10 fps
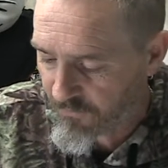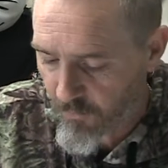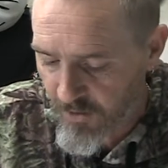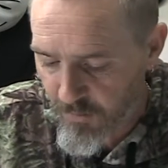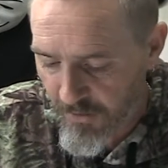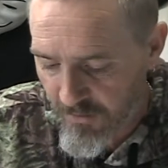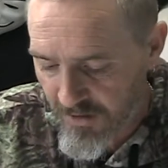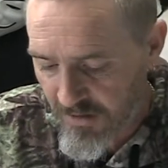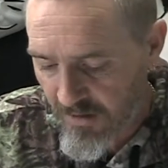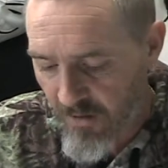for which
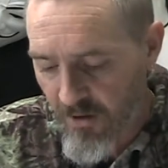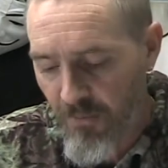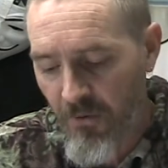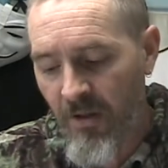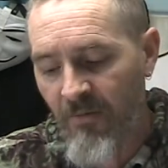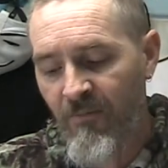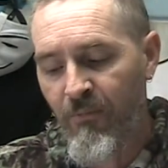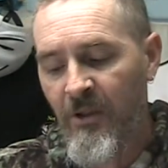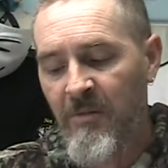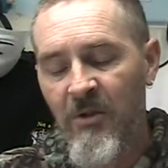penalties include a period of
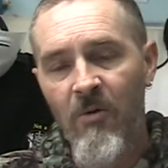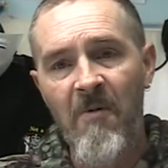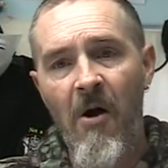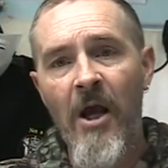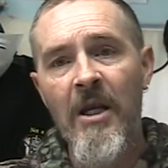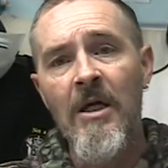imprisonment or fine.